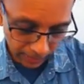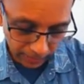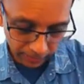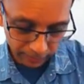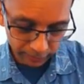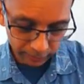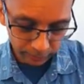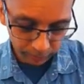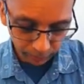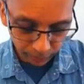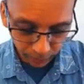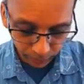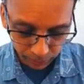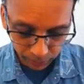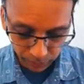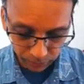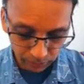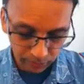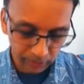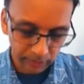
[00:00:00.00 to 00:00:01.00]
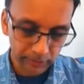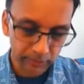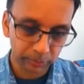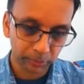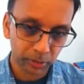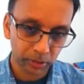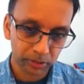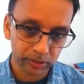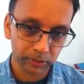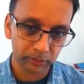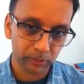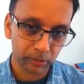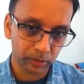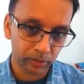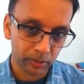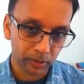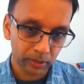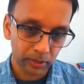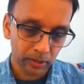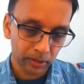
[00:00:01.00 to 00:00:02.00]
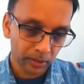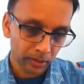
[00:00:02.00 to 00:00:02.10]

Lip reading: as much as possible